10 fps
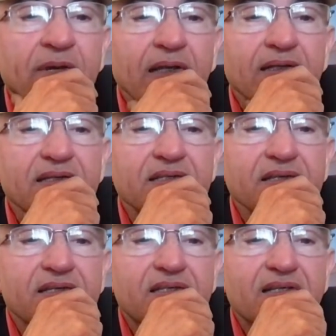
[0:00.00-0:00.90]
male is
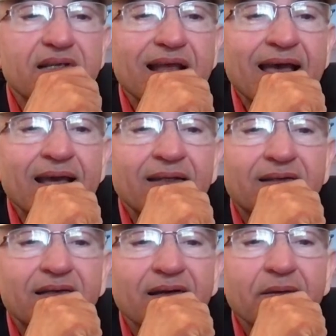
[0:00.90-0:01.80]
a slang
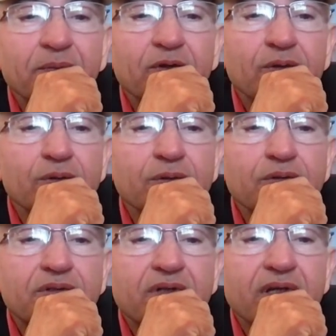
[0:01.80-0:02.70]
term
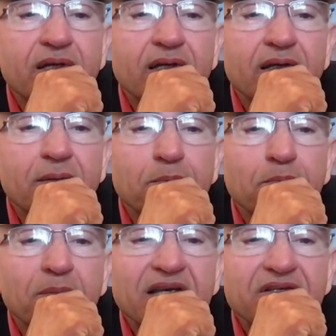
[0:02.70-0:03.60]
used in
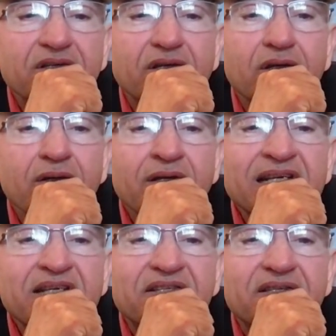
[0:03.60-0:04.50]

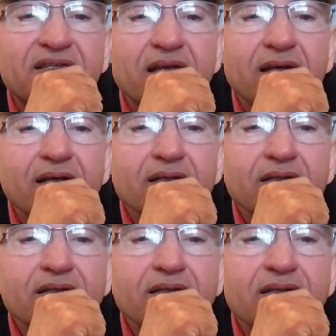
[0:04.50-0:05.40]
masculinist
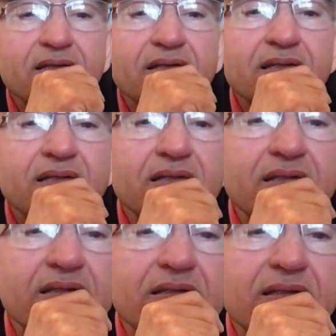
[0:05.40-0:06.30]

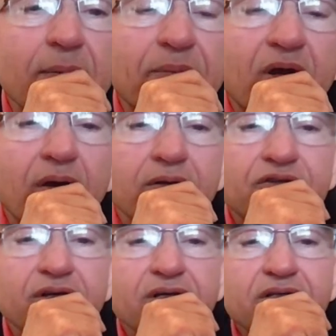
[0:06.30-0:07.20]

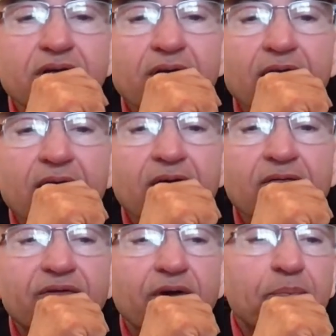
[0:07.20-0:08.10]
subcultures
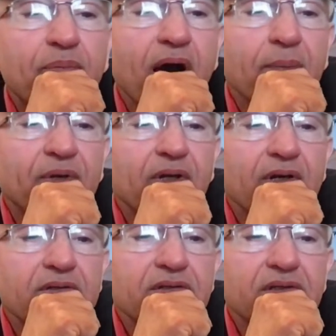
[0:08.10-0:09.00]
for a
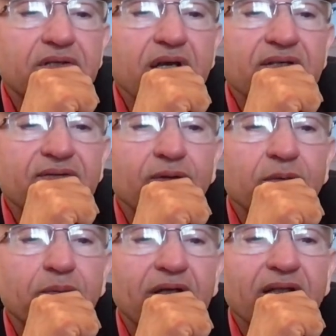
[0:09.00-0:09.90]
popular,
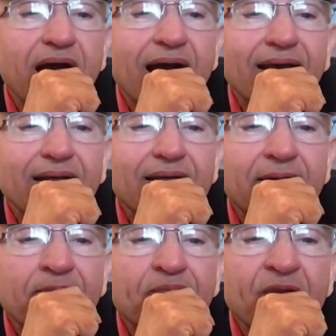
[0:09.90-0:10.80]
successful, but
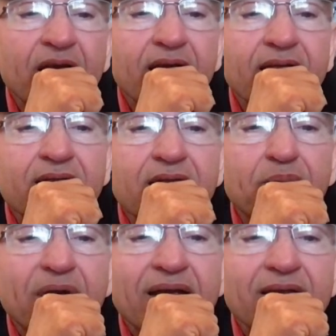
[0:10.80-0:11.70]
highly
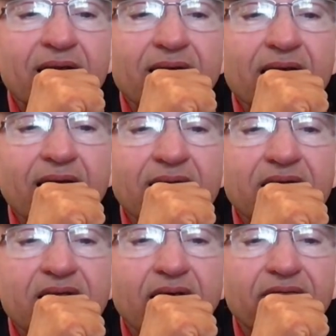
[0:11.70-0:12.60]
independent and
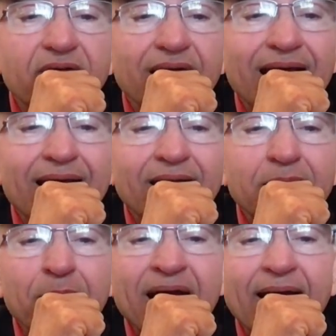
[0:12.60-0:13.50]

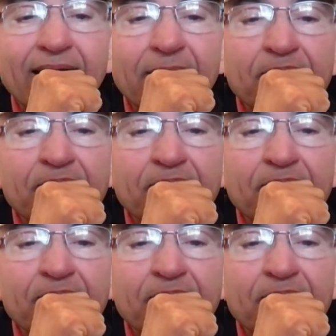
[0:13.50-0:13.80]
self-reliant man.